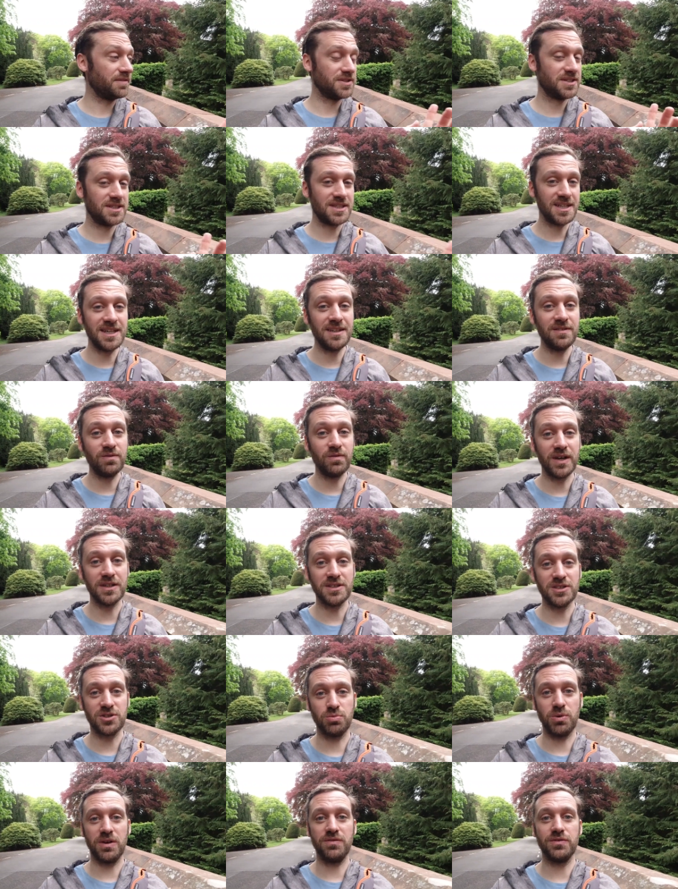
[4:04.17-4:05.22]
I've seen red
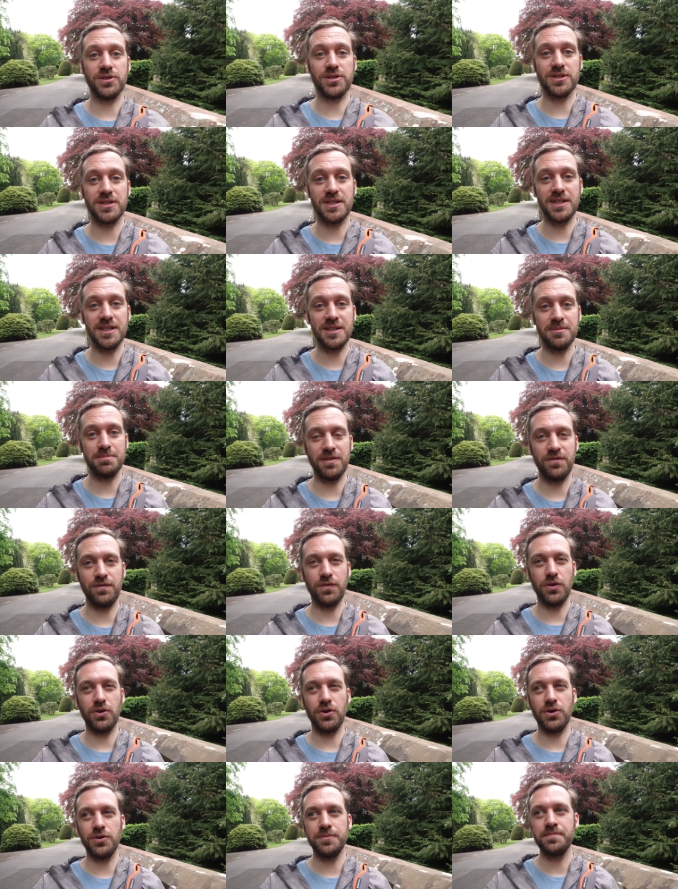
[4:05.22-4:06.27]
squirrels here
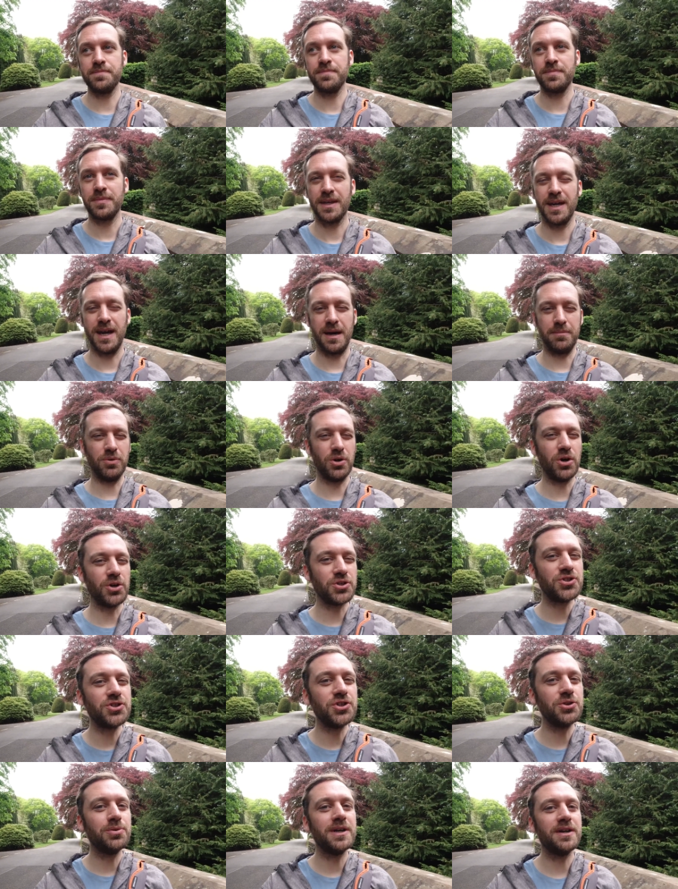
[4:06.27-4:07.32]
before. I'm not
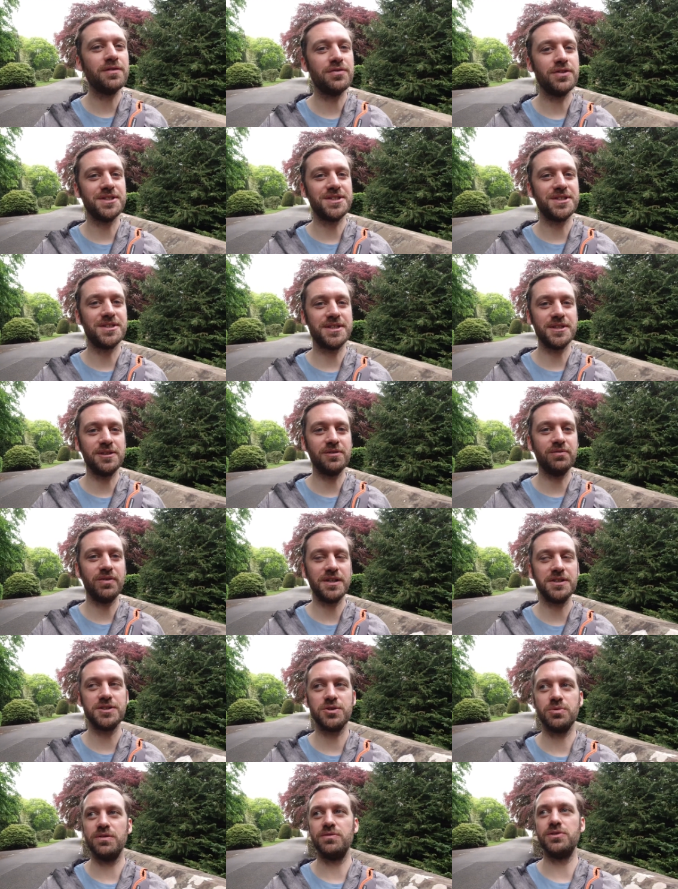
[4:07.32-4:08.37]
sure if there's still
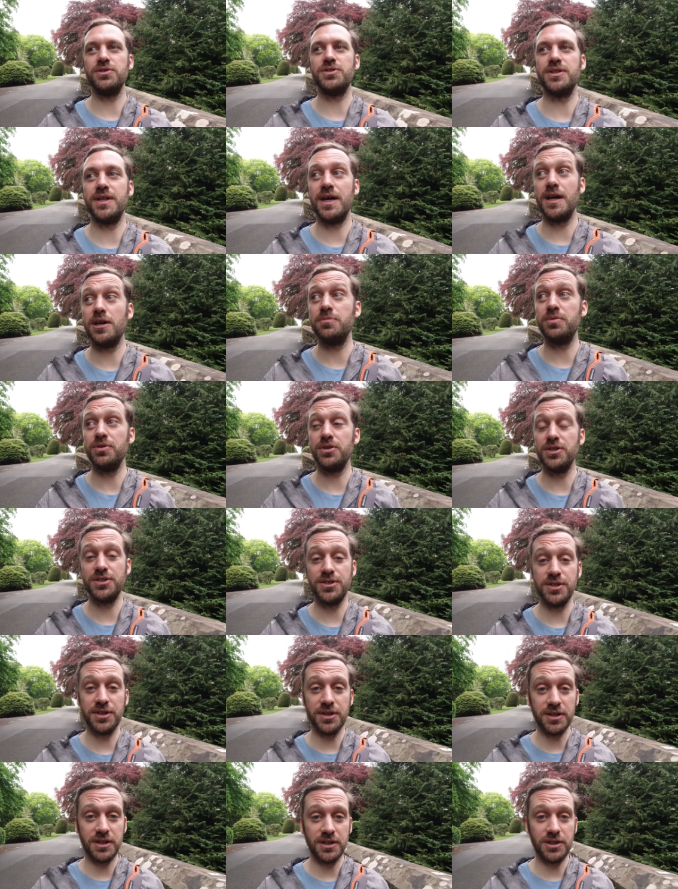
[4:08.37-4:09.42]
red squirrels now, but there
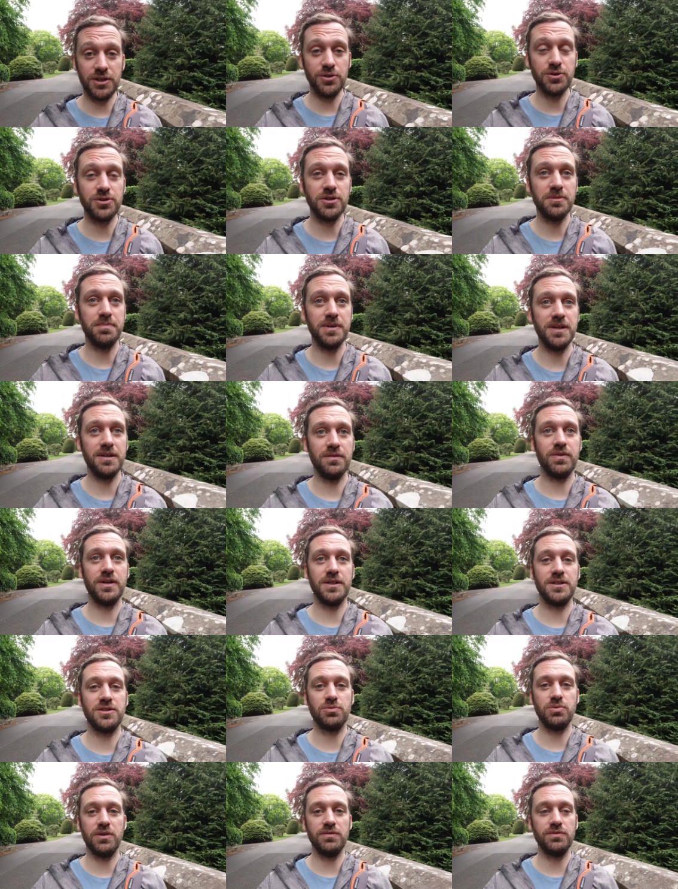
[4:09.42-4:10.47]
certainly used to be red
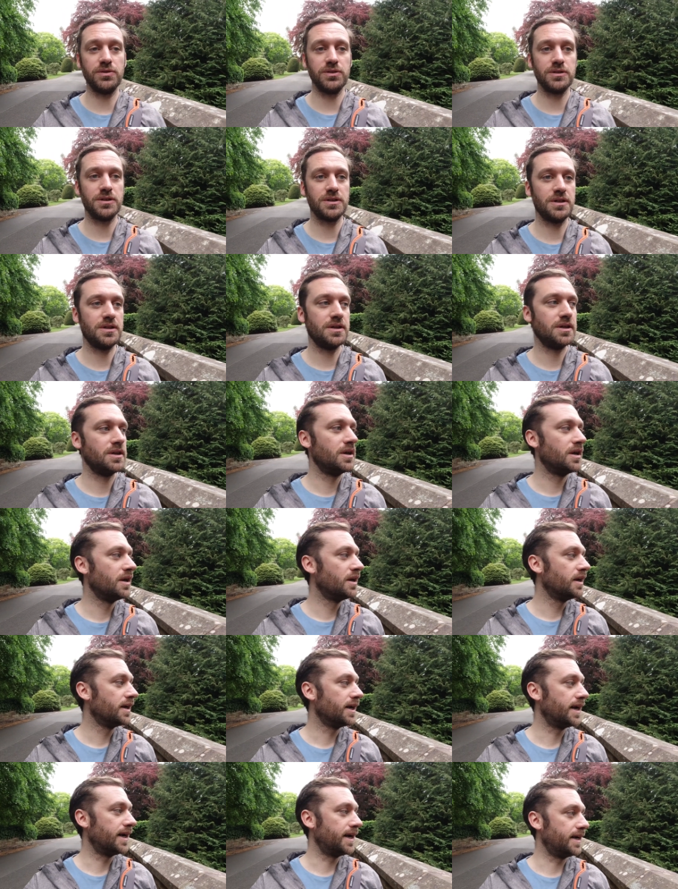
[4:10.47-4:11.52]
squirrels.
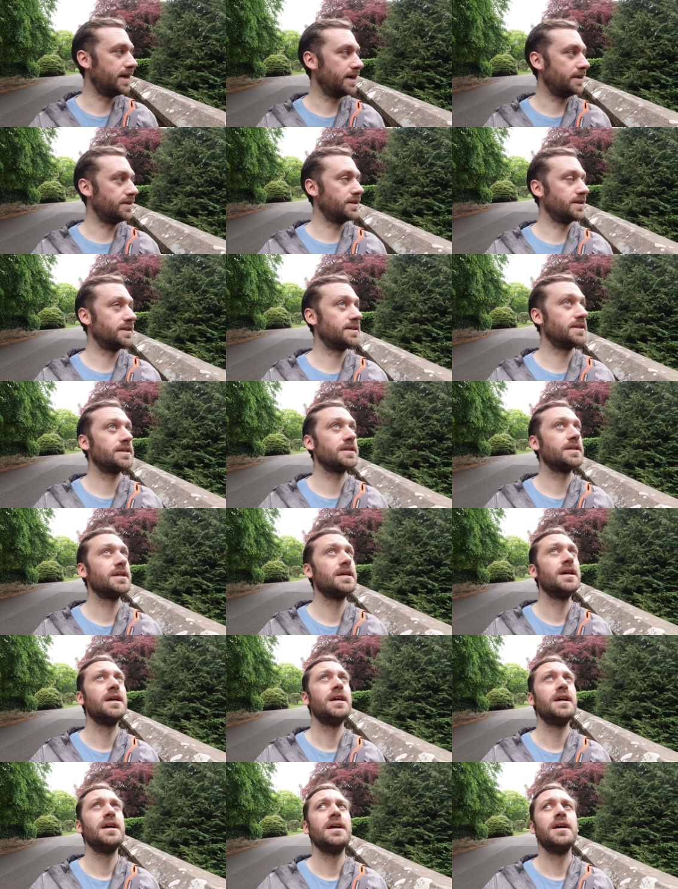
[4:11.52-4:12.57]
There's
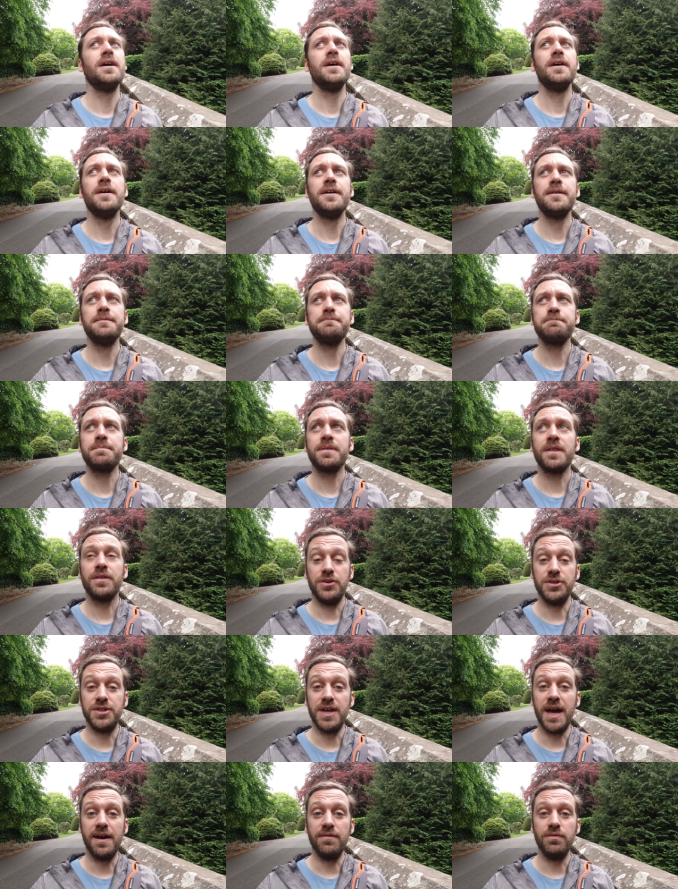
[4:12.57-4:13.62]

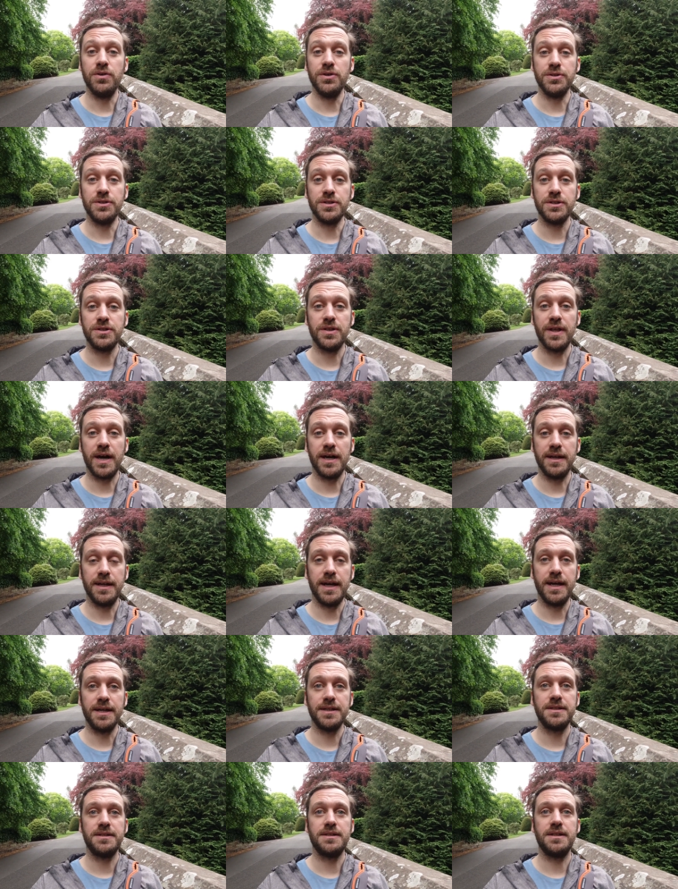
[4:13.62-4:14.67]
herons that
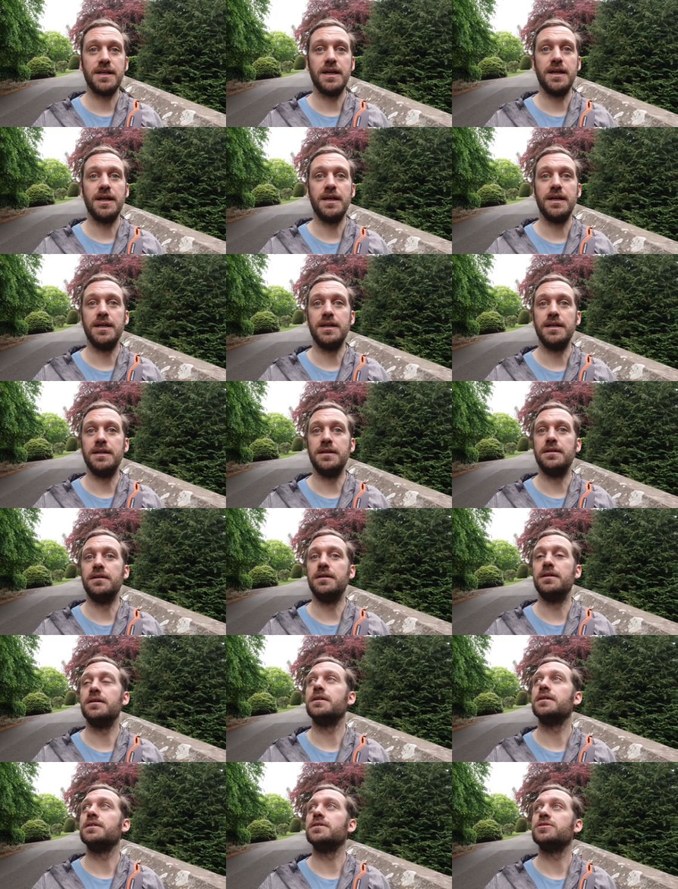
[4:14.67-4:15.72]
nest in
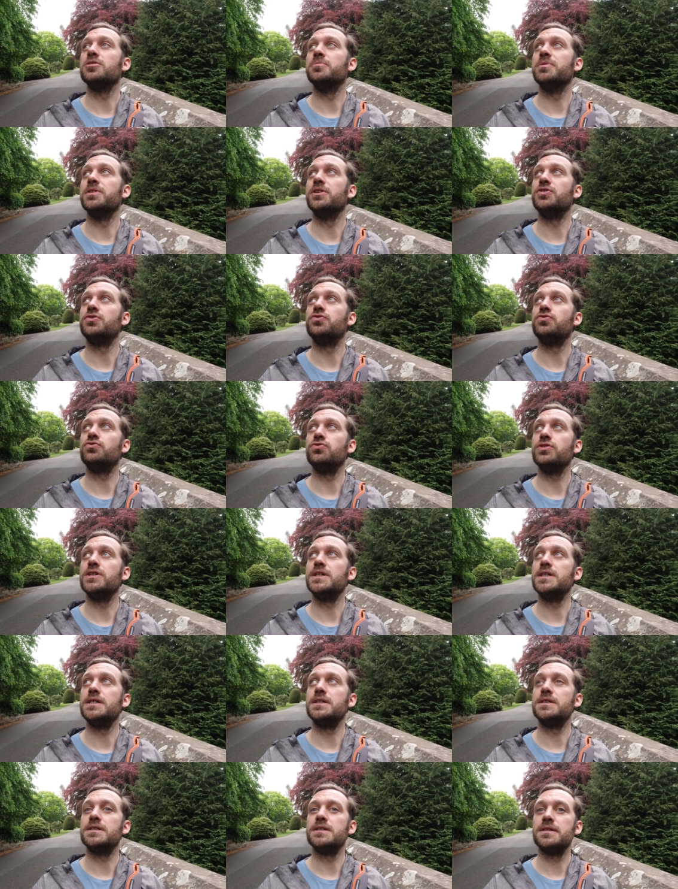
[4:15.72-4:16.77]
some of the
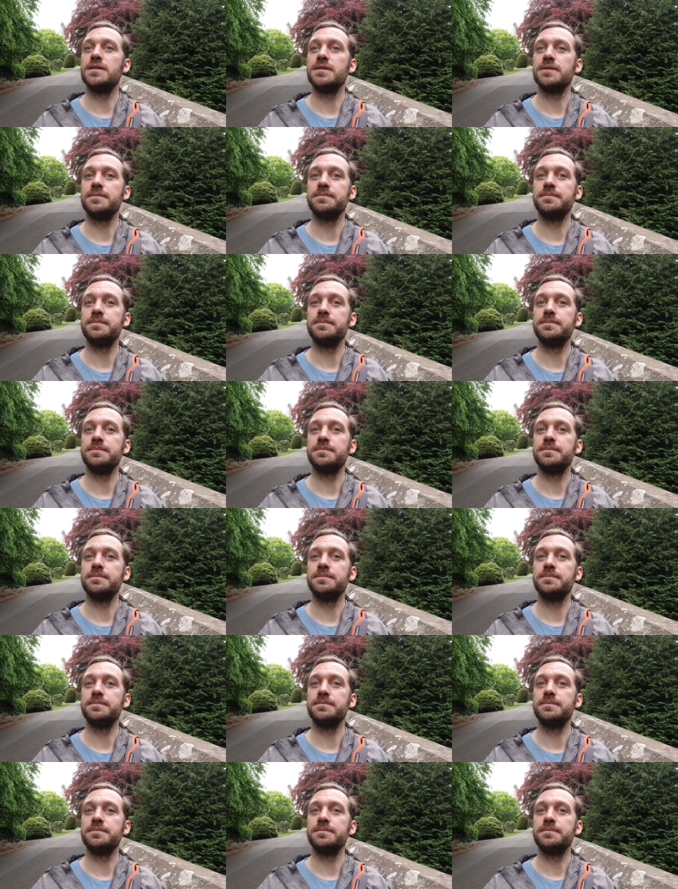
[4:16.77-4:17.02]
trees.